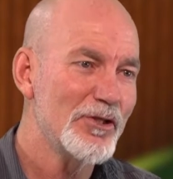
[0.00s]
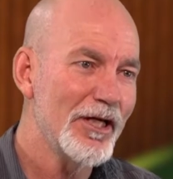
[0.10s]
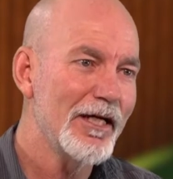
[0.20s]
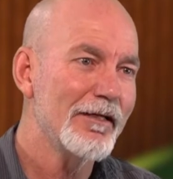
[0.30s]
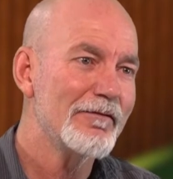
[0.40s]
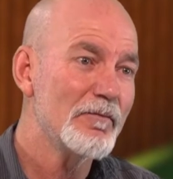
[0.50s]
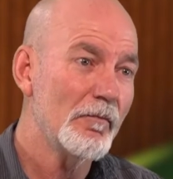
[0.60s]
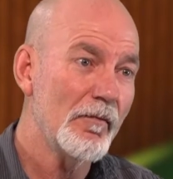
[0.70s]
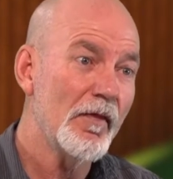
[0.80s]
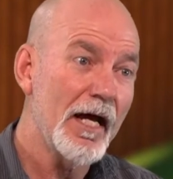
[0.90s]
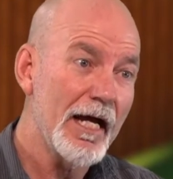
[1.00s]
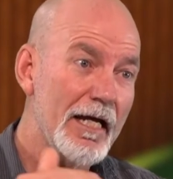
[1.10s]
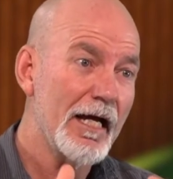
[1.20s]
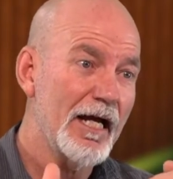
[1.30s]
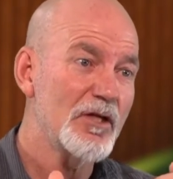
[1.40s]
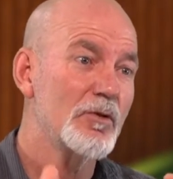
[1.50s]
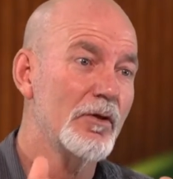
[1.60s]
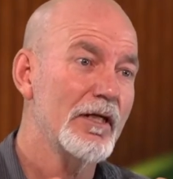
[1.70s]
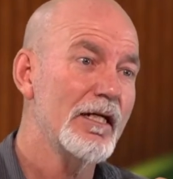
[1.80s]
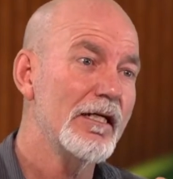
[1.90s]
year, they
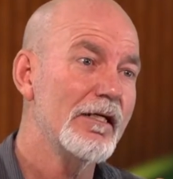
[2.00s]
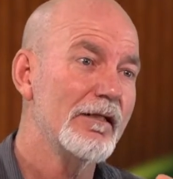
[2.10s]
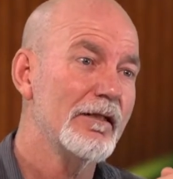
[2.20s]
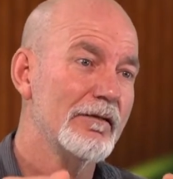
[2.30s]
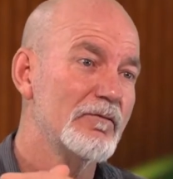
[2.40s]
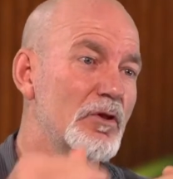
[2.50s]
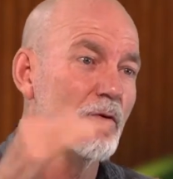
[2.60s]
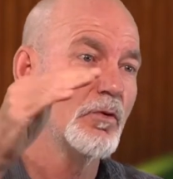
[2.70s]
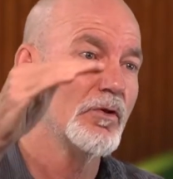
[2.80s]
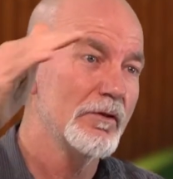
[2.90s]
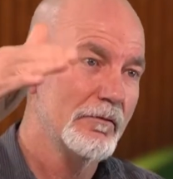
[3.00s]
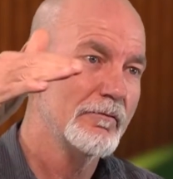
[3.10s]
actually scored